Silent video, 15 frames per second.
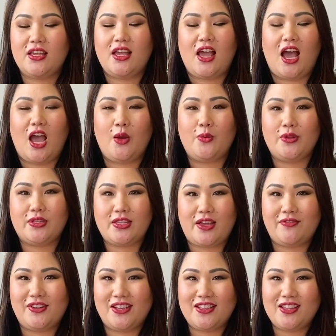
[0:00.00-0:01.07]
I would
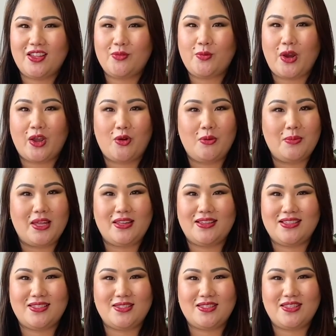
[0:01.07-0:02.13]
definitely recommend this
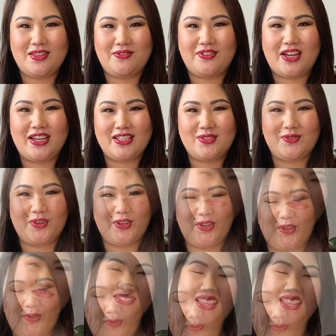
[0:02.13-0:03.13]
device for you.